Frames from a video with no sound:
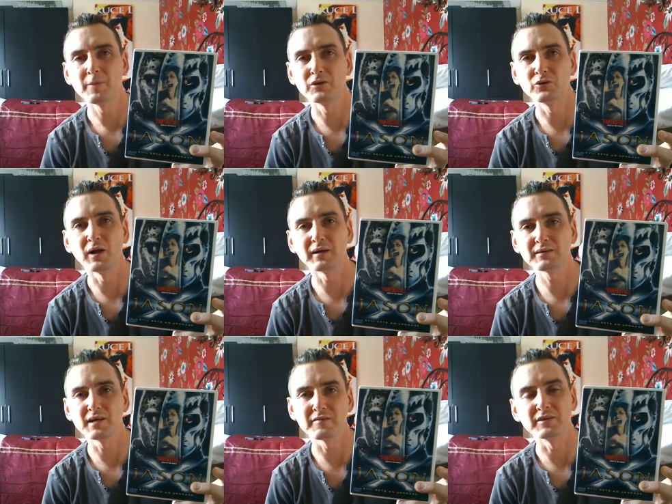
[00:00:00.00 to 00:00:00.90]
they do like
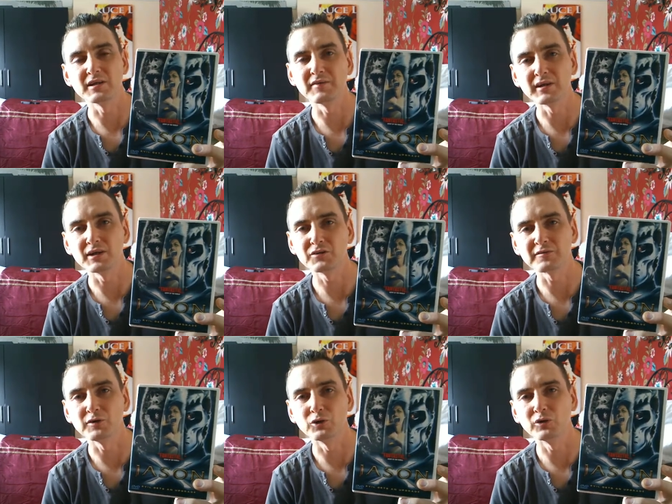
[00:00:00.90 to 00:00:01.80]
seven DVDs
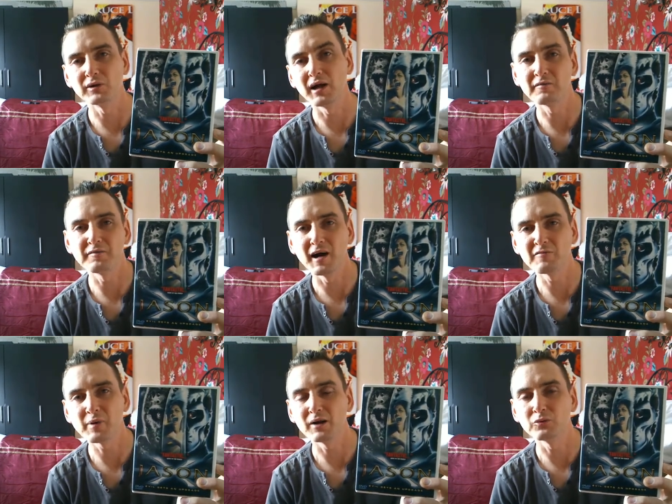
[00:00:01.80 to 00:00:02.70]
for like
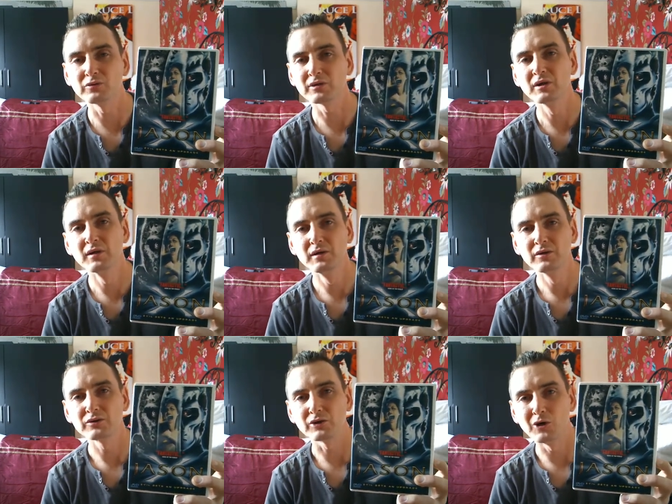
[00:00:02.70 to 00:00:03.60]
five pound,
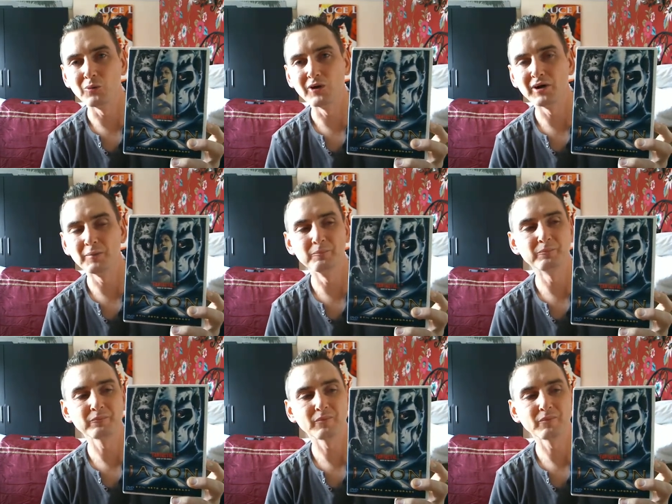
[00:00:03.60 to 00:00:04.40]
so um,